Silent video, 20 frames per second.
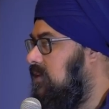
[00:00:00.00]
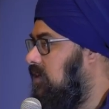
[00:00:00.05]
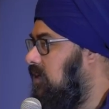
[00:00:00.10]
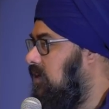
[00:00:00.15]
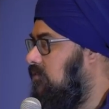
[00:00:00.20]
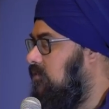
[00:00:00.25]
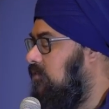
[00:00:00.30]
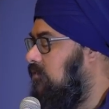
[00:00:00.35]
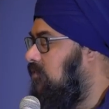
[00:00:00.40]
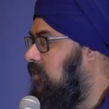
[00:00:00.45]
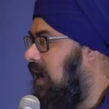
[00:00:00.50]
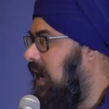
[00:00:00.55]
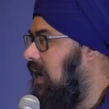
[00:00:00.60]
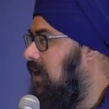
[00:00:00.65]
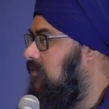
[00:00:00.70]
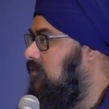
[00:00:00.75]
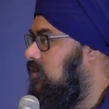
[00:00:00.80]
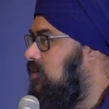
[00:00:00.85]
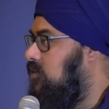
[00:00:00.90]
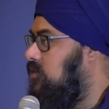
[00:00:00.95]
And even
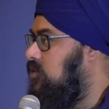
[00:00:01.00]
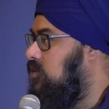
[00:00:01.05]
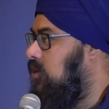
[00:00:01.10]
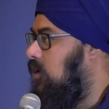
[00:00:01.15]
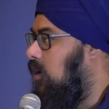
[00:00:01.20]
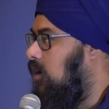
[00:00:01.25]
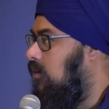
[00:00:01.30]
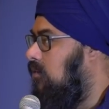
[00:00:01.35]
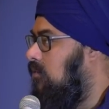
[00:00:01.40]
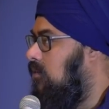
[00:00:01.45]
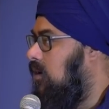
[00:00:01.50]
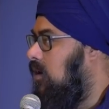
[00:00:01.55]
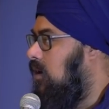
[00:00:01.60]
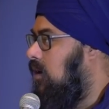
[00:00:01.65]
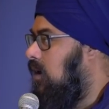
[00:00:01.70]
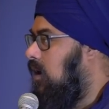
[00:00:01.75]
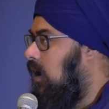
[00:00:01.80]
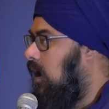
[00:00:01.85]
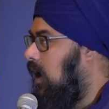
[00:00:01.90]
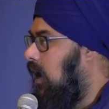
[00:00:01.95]
5 years ago,
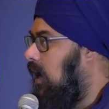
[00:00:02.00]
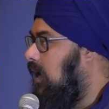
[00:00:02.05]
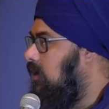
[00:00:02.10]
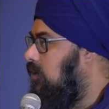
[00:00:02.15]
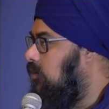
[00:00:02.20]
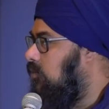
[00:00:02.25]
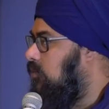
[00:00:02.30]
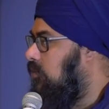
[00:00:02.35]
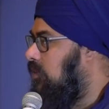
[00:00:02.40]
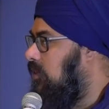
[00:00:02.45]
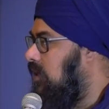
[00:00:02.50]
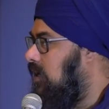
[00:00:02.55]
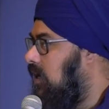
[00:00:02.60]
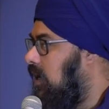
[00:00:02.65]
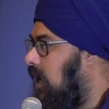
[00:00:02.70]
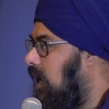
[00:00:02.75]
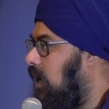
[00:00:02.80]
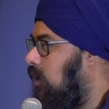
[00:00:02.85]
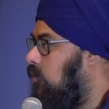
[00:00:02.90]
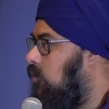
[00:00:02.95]
I don't think
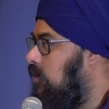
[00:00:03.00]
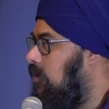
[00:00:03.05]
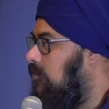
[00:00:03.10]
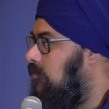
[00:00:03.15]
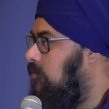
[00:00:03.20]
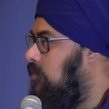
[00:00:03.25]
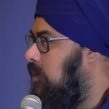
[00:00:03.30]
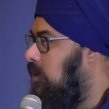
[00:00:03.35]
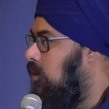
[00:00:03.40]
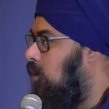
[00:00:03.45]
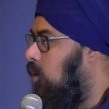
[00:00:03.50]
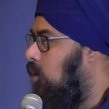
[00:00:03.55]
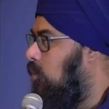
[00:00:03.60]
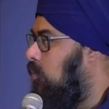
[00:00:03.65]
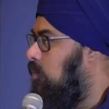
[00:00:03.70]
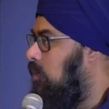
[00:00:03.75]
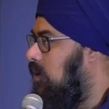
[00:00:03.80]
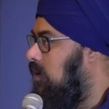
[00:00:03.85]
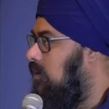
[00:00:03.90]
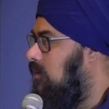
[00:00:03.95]
I would have been
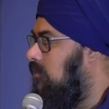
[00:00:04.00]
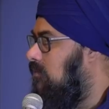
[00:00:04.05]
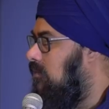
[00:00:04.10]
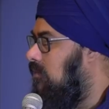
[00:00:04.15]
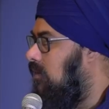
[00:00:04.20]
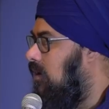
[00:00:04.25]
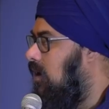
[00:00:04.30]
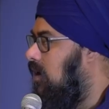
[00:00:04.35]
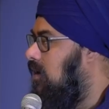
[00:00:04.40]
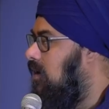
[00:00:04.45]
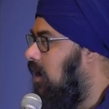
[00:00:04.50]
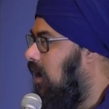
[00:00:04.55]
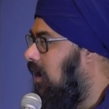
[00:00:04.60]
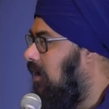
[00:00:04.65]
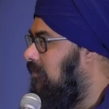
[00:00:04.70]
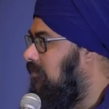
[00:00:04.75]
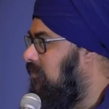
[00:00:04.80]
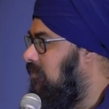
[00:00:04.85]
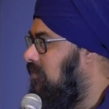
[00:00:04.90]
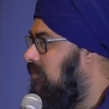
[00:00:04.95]
open
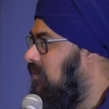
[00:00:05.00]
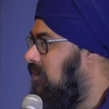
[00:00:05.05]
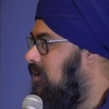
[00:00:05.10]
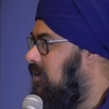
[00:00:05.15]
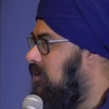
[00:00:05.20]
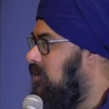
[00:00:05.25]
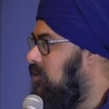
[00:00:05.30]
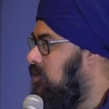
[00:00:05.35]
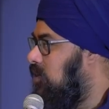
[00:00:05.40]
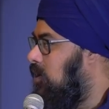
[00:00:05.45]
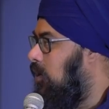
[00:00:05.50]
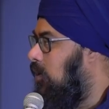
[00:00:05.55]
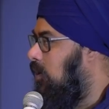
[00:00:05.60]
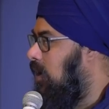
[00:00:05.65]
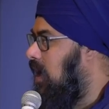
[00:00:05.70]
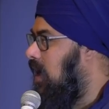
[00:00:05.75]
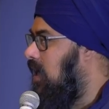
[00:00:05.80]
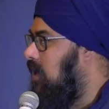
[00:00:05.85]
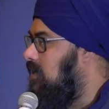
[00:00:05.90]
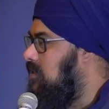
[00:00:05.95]
enough to
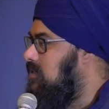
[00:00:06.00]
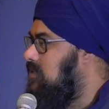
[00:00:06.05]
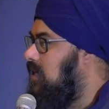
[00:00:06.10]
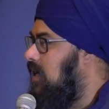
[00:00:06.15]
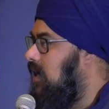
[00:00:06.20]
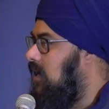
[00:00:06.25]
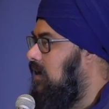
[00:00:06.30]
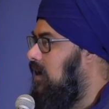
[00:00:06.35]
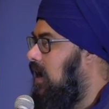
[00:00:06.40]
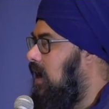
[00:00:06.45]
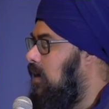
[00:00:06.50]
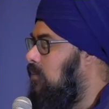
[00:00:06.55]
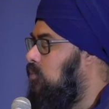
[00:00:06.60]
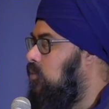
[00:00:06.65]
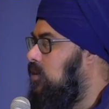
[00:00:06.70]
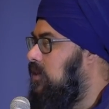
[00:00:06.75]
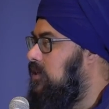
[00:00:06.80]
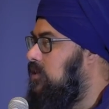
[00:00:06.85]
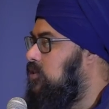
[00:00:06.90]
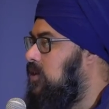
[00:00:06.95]
go ahead and say, I'm
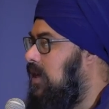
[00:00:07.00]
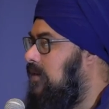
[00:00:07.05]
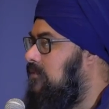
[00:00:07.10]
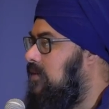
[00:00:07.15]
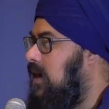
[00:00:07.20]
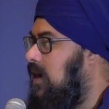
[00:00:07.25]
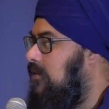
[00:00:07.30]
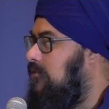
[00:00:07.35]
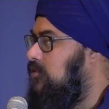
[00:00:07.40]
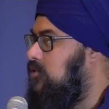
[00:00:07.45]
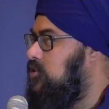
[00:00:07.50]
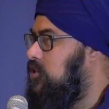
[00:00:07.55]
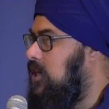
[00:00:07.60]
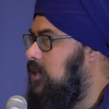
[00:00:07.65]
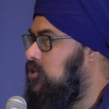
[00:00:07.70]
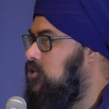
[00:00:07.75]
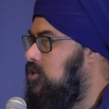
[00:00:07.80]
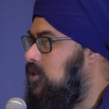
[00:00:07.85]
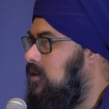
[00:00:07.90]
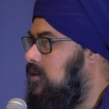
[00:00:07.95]
willing to have a
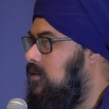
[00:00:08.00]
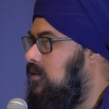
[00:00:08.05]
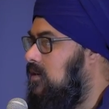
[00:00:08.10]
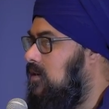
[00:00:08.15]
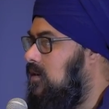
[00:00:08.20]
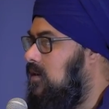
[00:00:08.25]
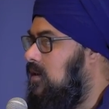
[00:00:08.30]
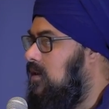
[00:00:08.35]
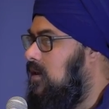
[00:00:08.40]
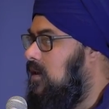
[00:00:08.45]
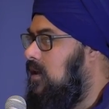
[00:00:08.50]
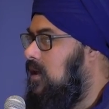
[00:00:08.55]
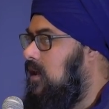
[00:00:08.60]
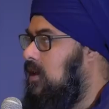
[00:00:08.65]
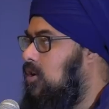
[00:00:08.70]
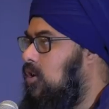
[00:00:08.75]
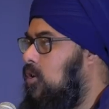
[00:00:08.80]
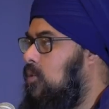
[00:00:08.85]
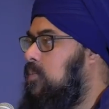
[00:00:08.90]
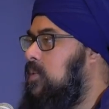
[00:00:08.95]
conversation
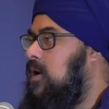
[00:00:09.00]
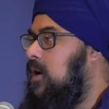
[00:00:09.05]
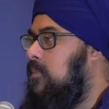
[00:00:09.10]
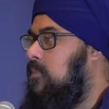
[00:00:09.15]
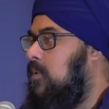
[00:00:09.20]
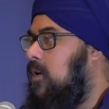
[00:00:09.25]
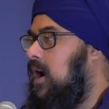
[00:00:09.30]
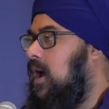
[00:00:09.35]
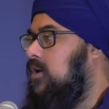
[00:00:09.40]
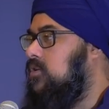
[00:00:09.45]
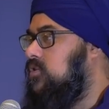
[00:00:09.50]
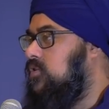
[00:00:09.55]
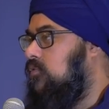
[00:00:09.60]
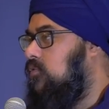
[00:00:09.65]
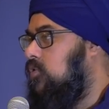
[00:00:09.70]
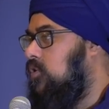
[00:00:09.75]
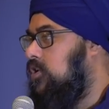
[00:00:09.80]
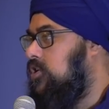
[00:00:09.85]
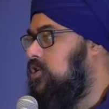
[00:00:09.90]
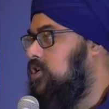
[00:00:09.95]
and open up our house
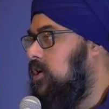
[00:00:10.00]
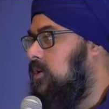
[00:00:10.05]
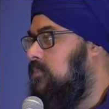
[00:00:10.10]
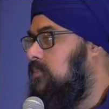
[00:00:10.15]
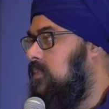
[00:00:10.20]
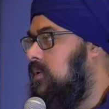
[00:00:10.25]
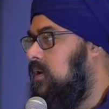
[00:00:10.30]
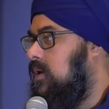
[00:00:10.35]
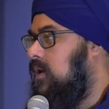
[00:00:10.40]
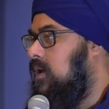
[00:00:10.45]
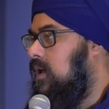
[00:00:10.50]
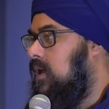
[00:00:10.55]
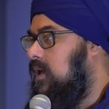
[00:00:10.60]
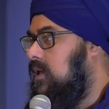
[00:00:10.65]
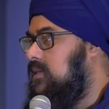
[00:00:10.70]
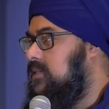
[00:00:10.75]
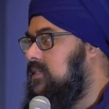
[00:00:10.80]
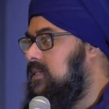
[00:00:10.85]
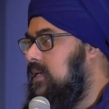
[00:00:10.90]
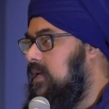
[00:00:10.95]
of worship
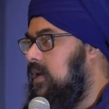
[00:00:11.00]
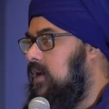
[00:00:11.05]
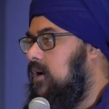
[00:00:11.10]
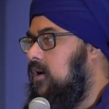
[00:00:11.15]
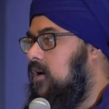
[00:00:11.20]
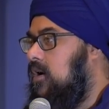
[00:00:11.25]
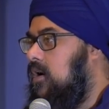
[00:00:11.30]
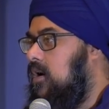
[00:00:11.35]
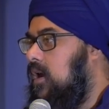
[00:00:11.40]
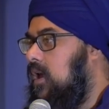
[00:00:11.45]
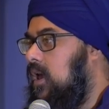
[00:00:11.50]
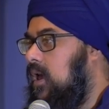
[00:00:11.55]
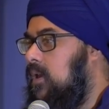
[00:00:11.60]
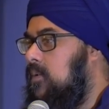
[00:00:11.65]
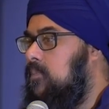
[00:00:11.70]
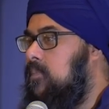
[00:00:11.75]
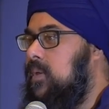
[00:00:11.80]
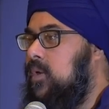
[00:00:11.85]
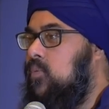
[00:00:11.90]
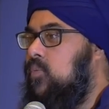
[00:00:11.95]
and sit here
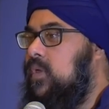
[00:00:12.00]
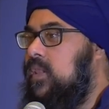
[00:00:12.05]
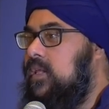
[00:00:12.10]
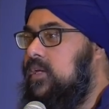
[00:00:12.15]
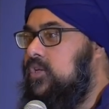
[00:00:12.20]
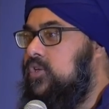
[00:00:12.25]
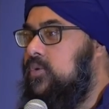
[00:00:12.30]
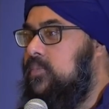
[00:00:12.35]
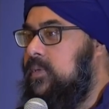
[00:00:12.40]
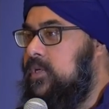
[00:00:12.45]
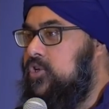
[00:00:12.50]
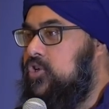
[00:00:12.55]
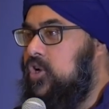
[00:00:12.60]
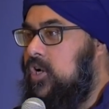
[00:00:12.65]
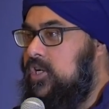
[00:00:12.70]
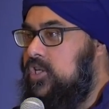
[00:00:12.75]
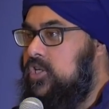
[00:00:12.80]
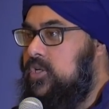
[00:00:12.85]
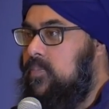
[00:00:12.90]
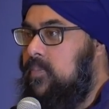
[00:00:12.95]
and be willing to be
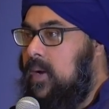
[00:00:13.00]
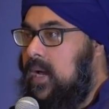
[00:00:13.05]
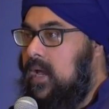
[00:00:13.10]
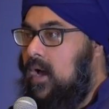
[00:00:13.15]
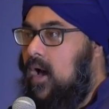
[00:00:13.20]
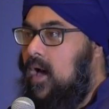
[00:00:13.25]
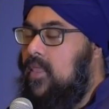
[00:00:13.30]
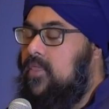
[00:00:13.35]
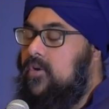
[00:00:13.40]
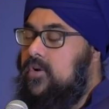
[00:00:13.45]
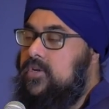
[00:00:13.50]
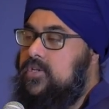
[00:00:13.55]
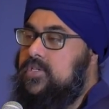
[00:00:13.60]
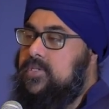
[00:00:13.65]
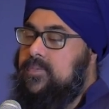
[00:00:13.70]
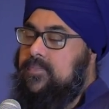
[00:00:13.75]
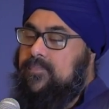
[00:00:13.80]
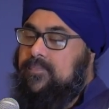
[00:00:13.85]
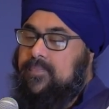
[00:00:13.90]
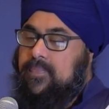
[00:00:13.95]
judged by
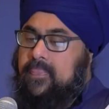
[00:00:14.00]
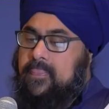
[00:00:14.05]
others.